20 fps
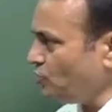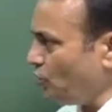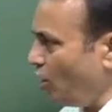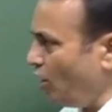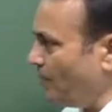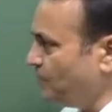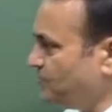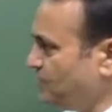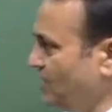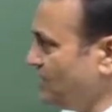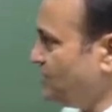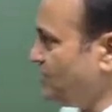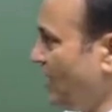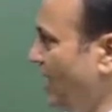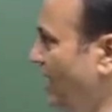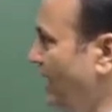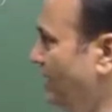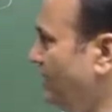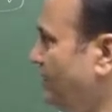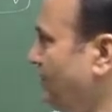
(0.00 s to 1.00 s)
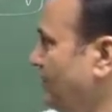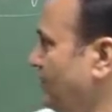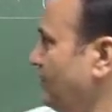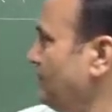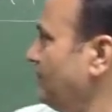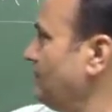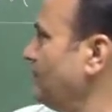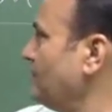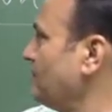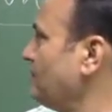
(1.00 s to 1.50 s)
options
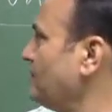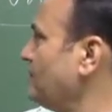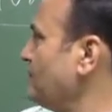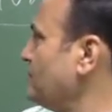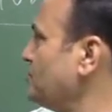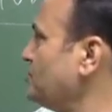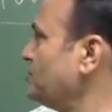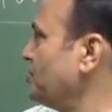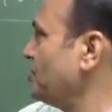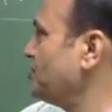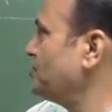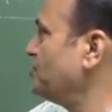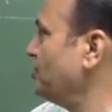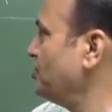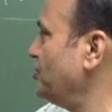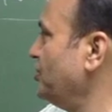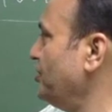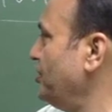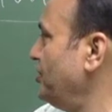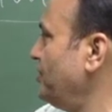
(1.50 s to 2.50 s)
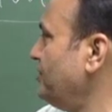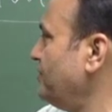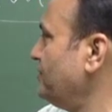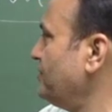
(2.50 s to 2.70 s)
are 63,